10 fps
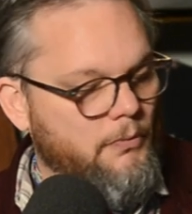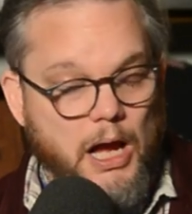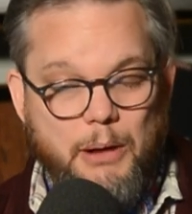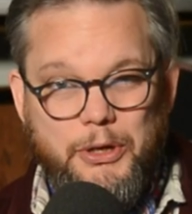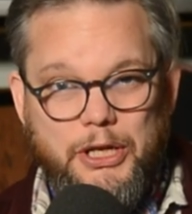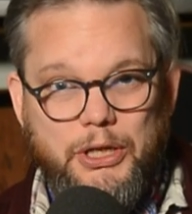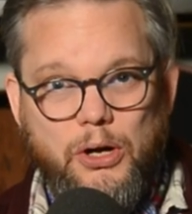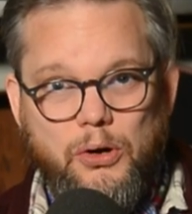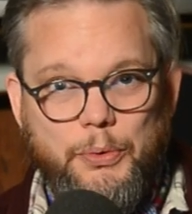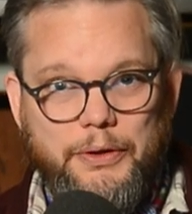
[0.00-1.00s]
I'm going to
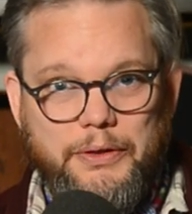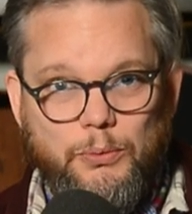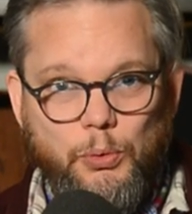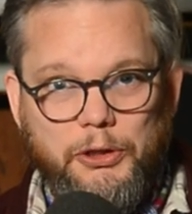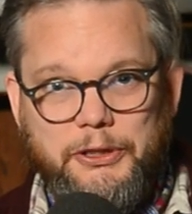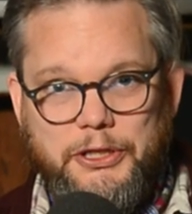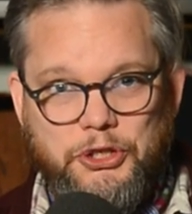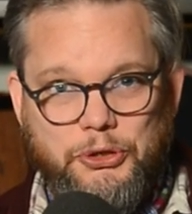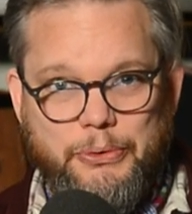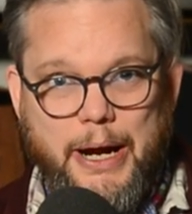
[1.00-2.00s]
go with the Wilderness
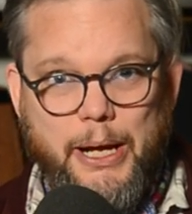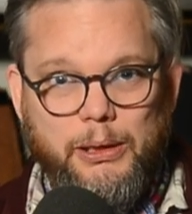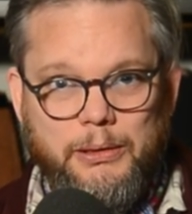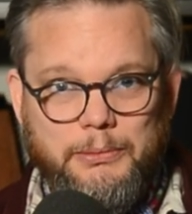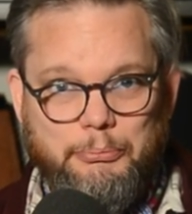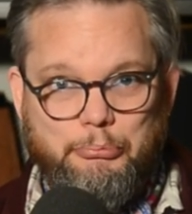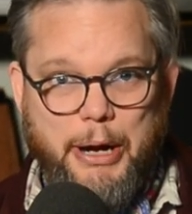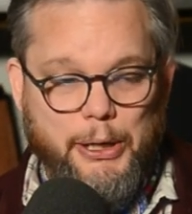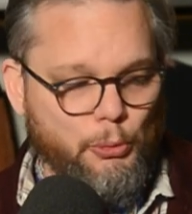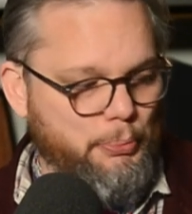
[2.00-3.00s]
Trail
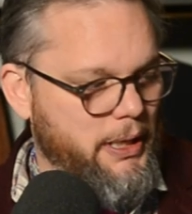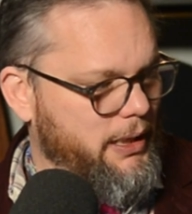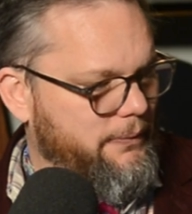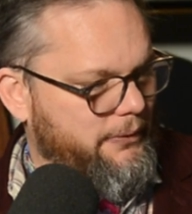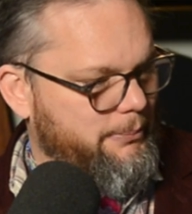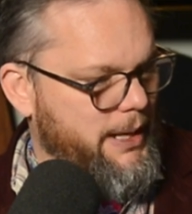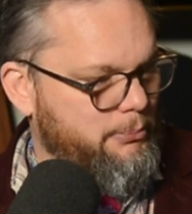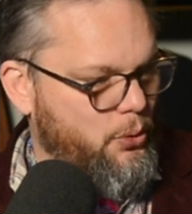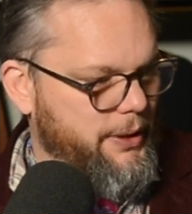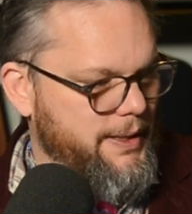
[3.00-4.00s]
barrel pick from my
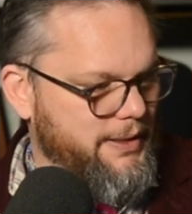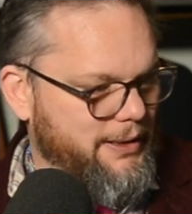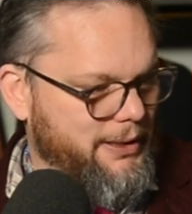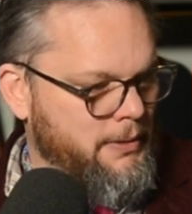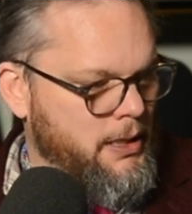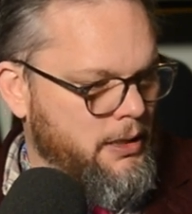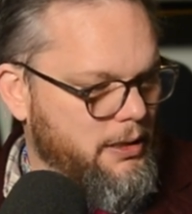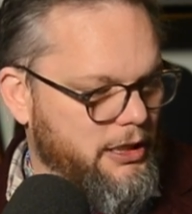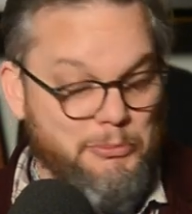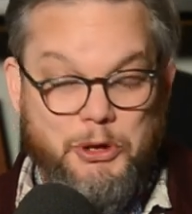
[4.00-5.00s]
boys at the
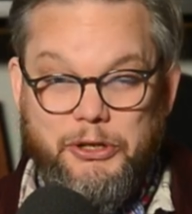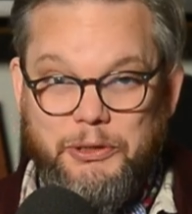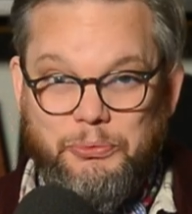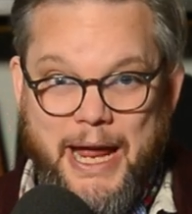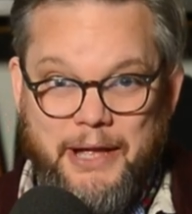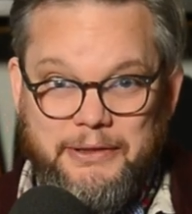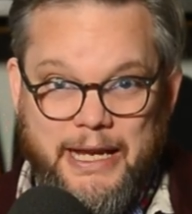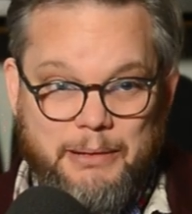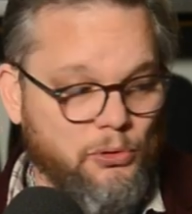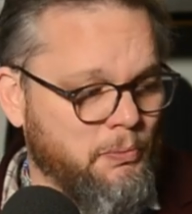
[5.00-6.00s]
Community
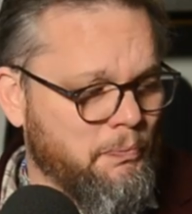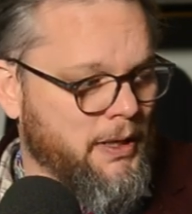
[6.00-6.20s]
Roundtable.